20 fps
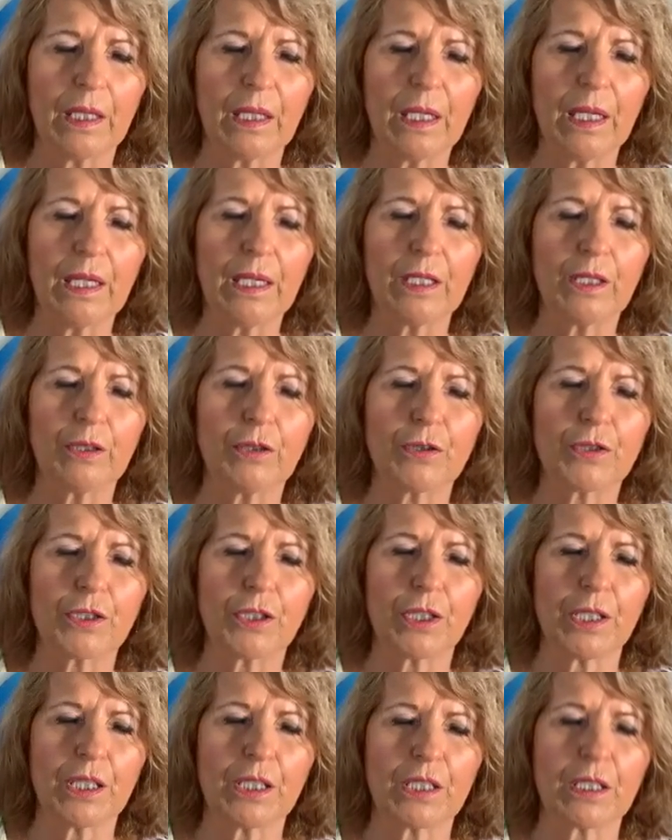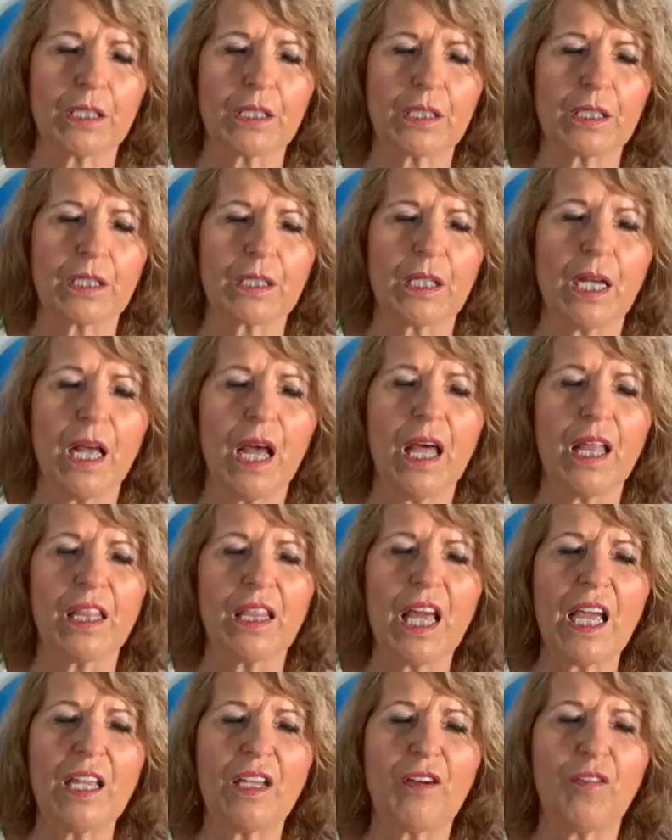Thank you, Jesus.
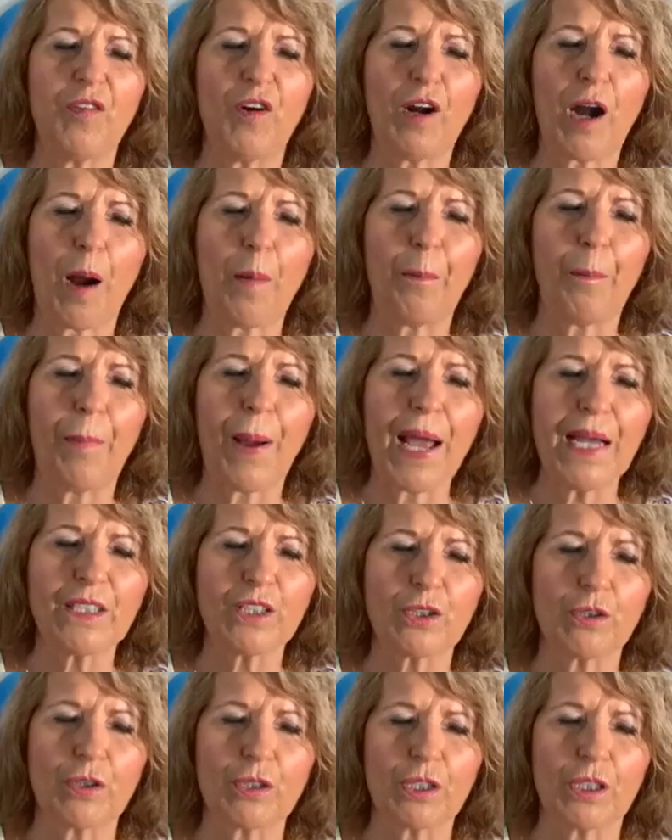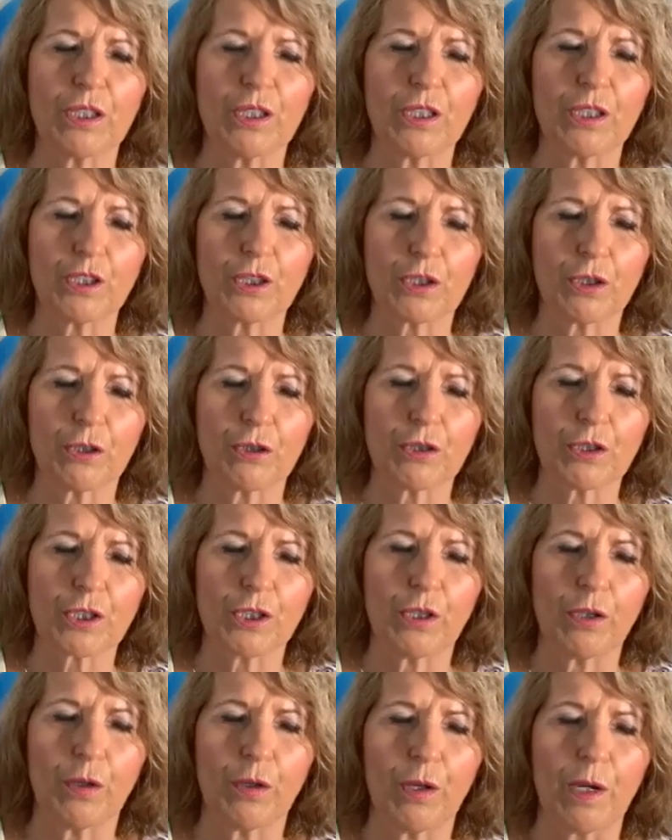Thank you for our pastors in this
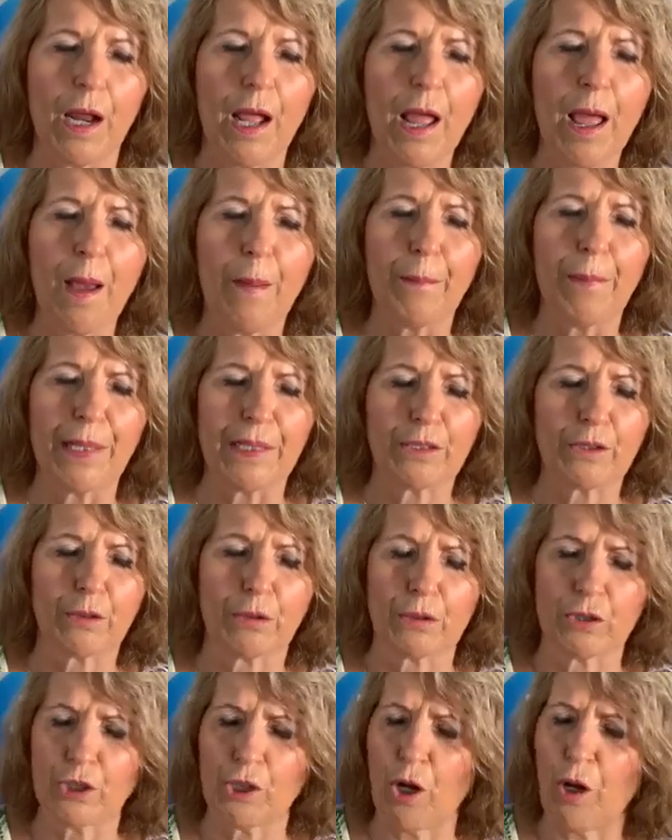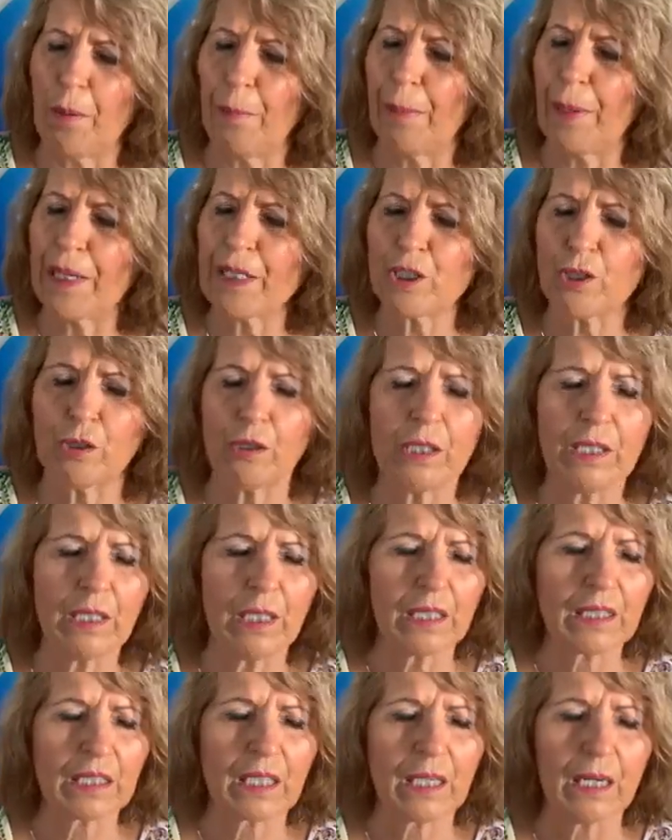church, Lord. Pastor
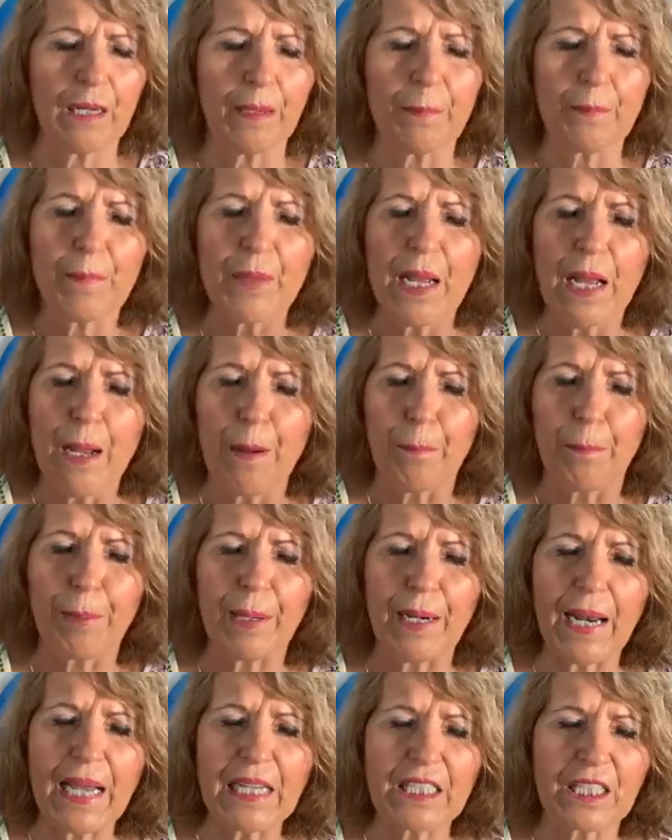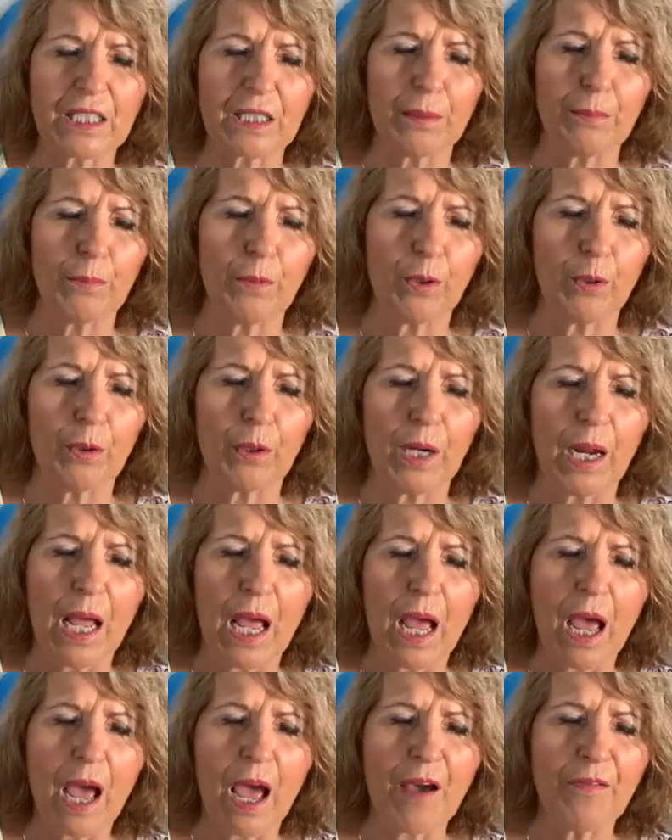Elias, God. Bless them, Lord,
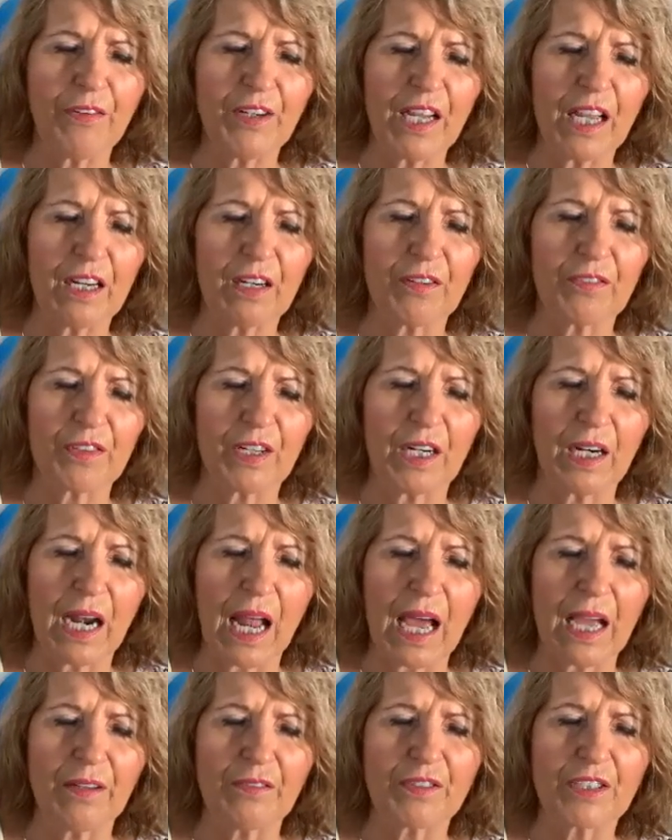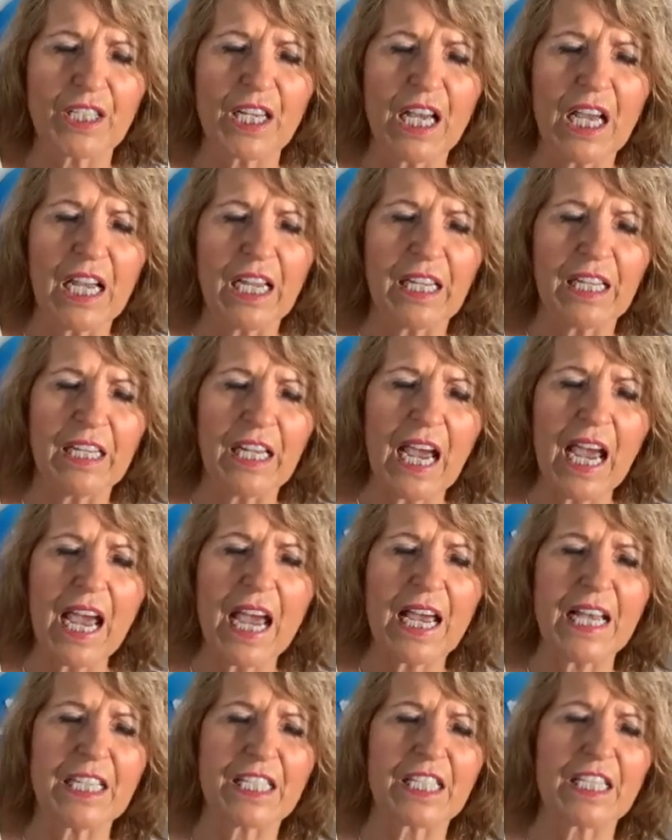every area of their lives.
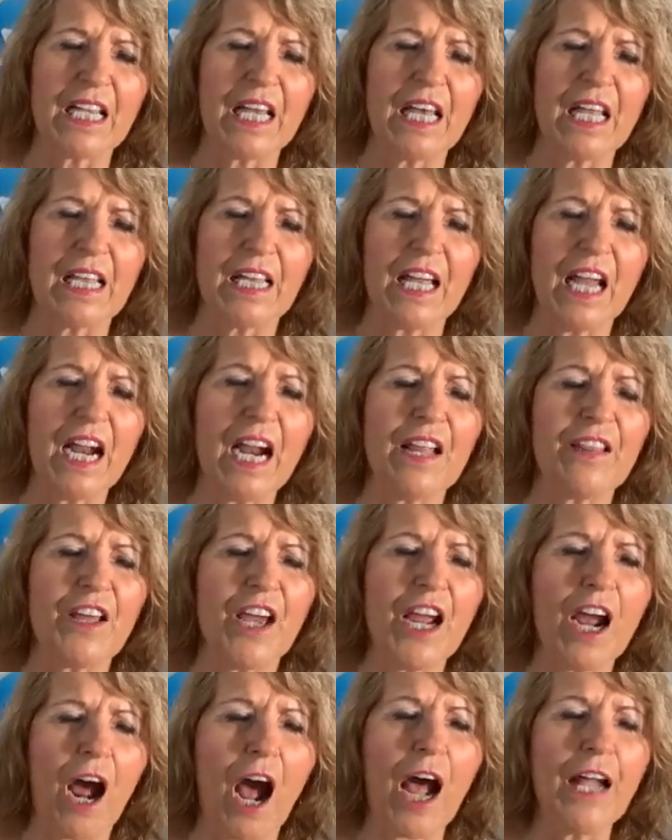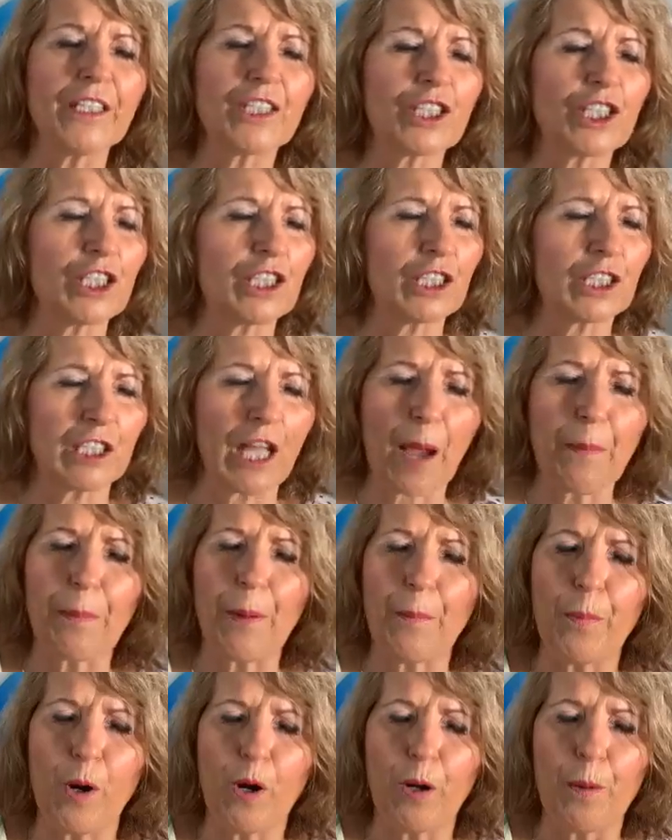Yes, they're
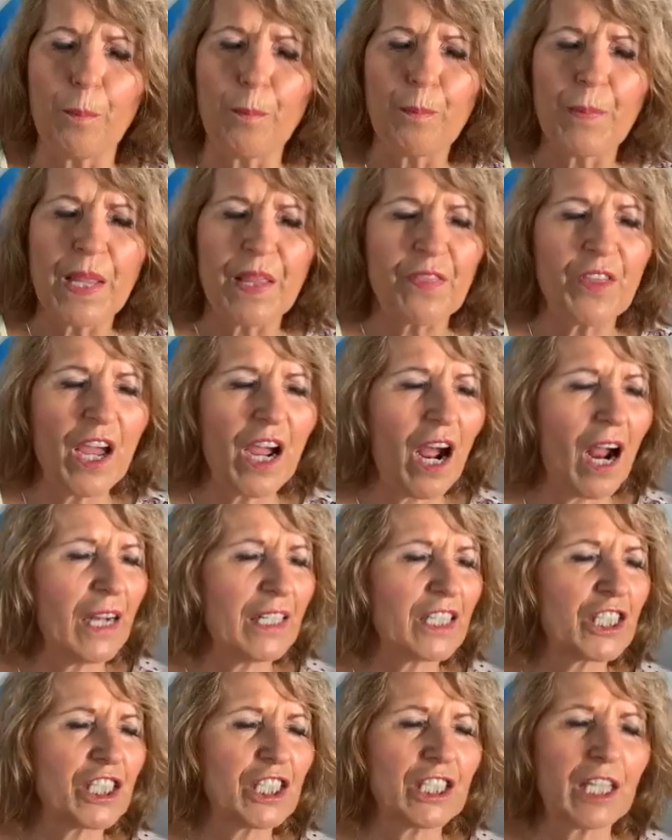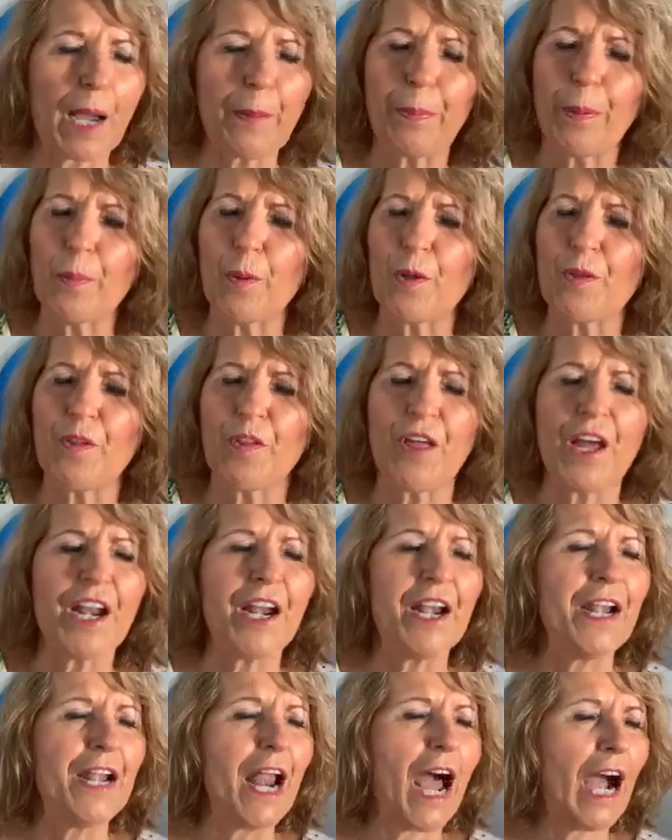unstoppable. They're unstoppable.
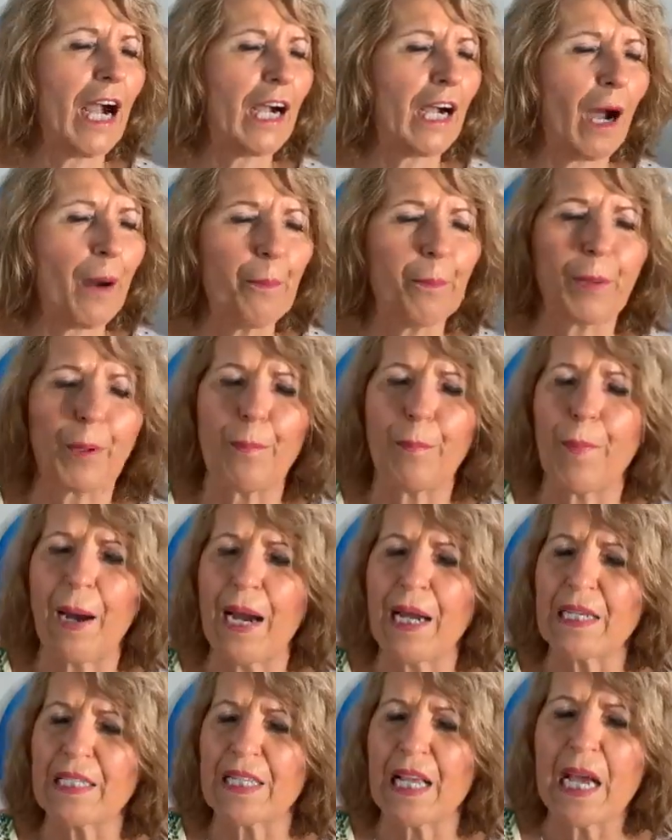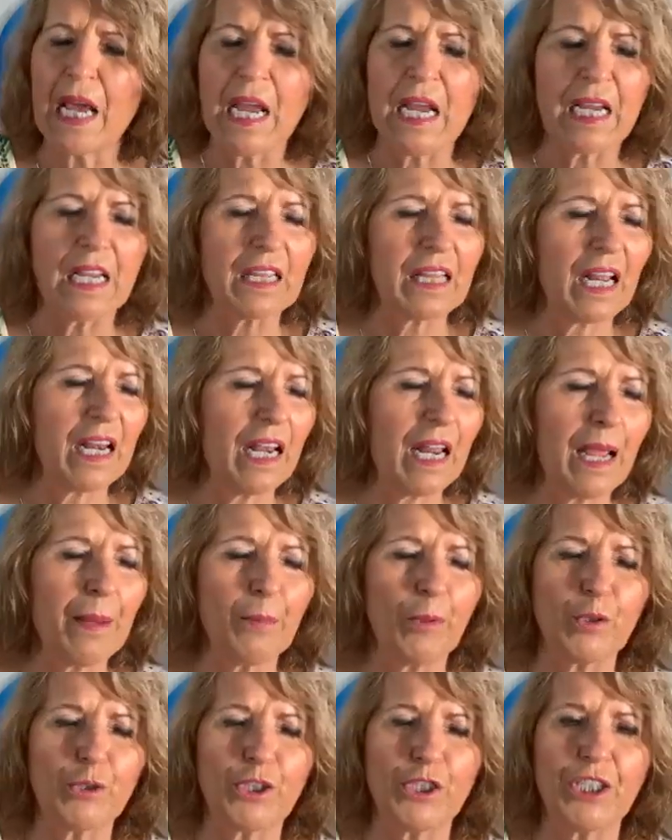They're not compromised in the
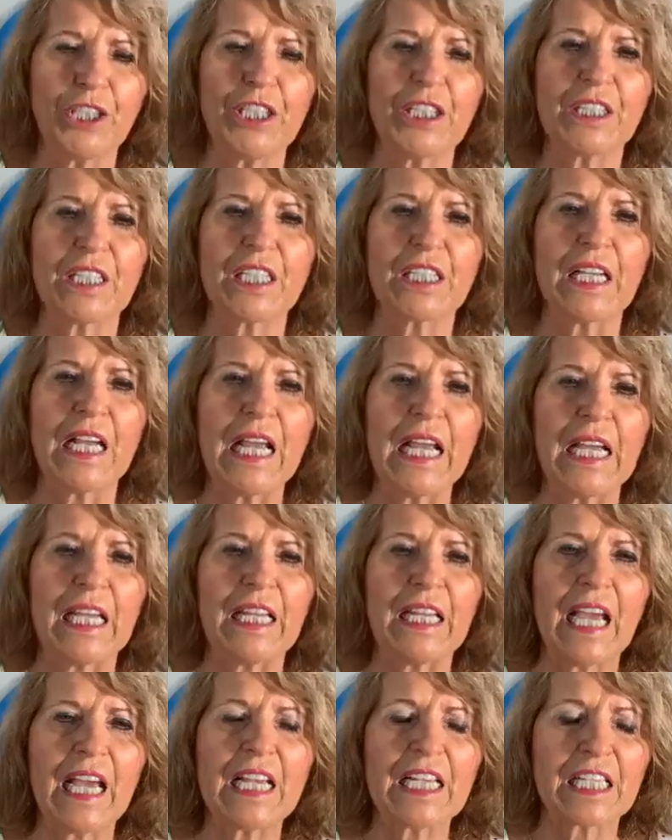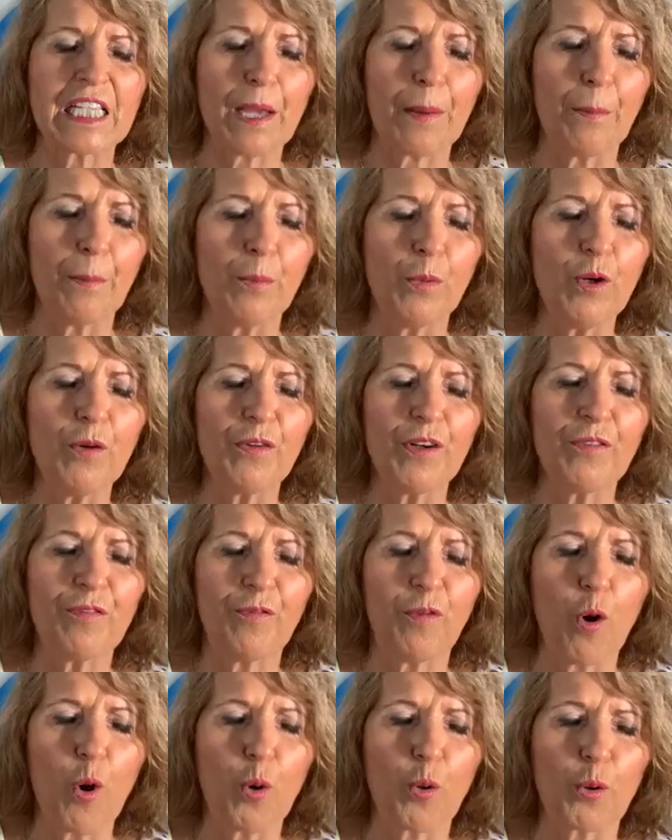name of Jesus. Yes, they're
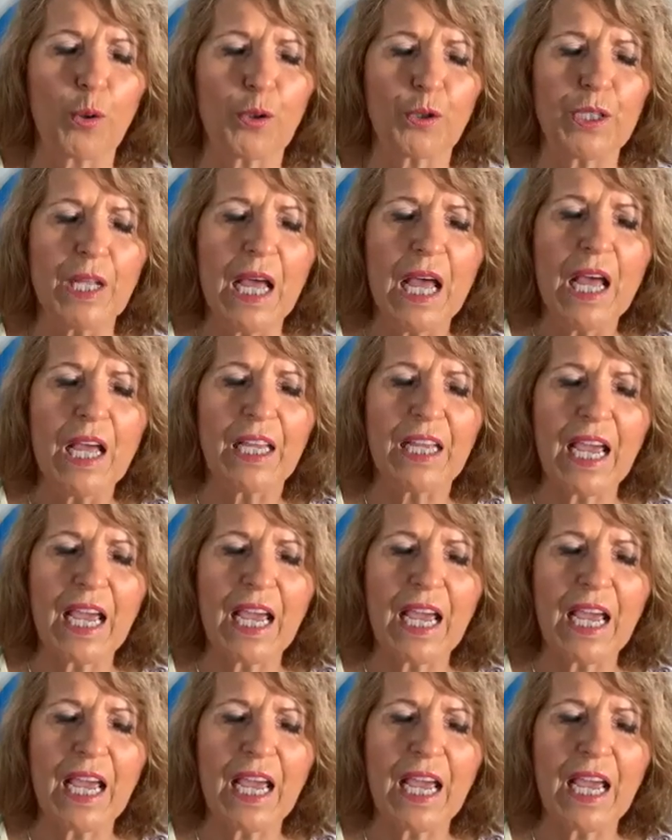moving forward.